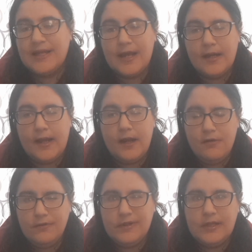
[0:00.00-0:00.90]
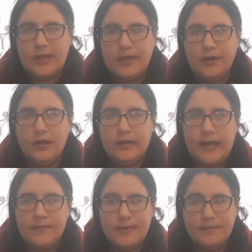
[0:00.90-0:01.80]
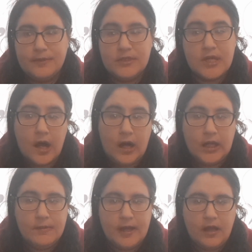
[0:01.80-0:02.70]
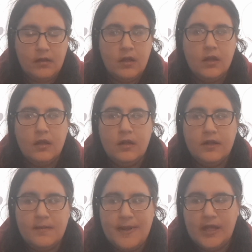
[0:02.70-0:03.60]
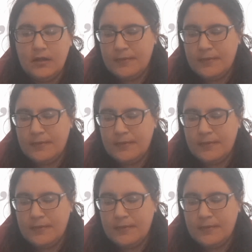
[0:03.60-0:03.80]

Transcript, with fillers: again, I don't really hear a lot of people talk about their makeup.